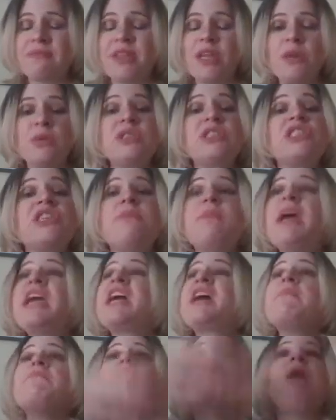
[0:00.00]
It was to
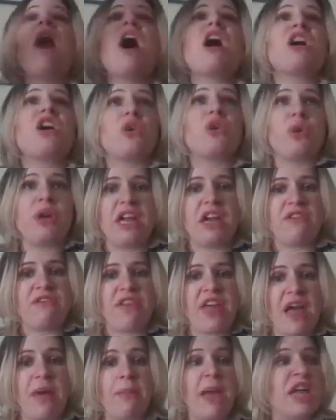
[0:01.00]
make a mockery of
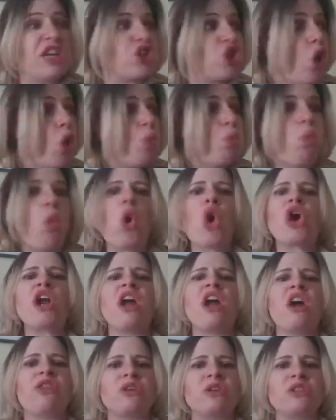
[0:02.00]
them and to warn
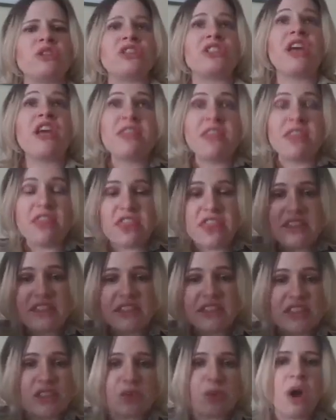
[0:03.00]
others,
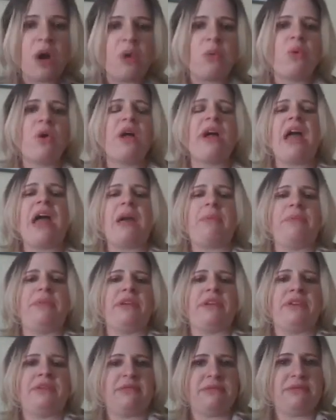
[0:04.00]
this is what will
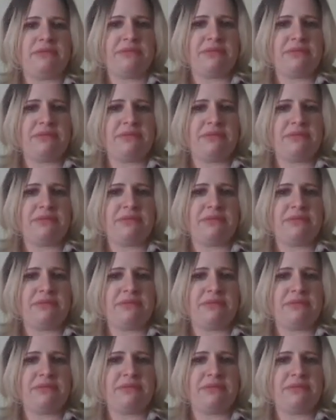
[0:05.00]
happen.